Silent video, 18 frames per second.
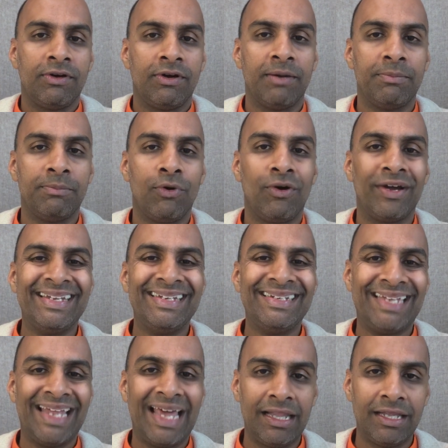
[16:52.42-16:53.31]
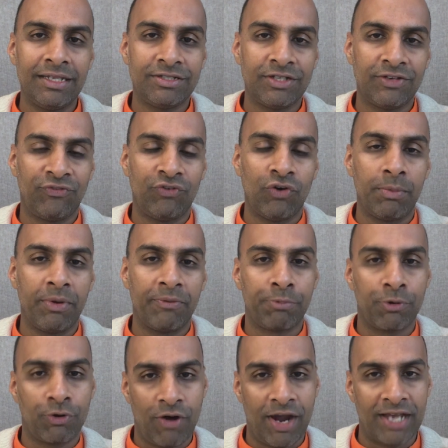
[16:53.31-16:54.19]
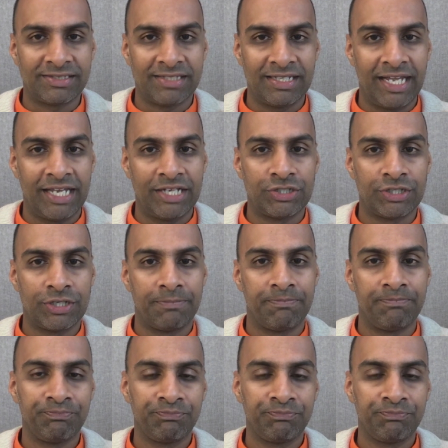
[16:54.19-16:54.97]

a more intelligent form of procrastination.